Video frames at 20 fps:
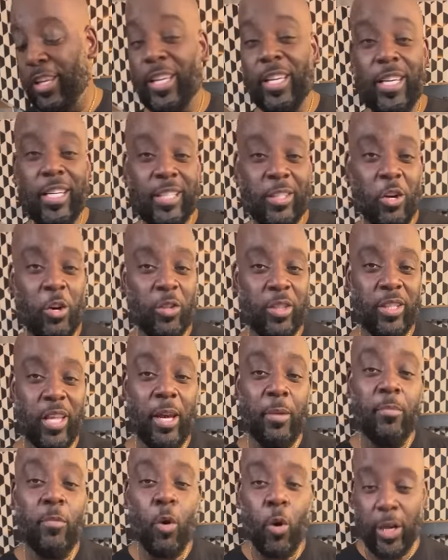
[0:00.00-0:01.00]
is going to stay
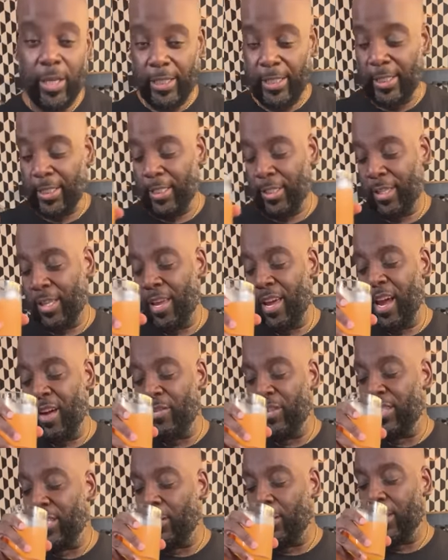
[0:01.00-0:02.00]
moist.
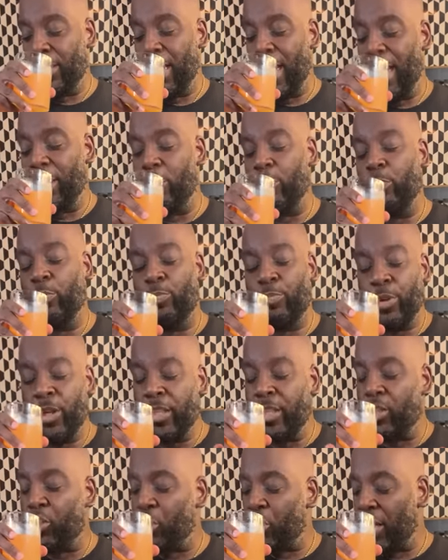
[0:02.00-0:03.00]
Every single time you
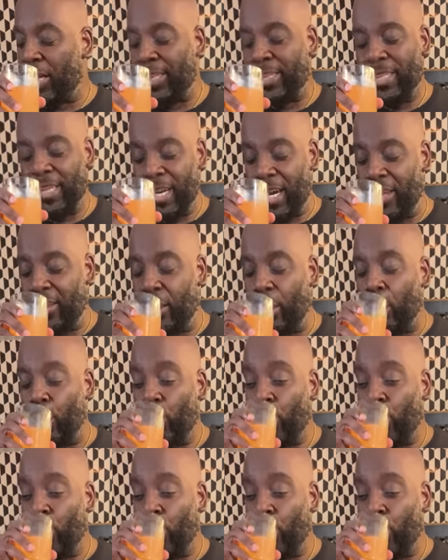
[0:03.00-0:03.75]
put Chuck together,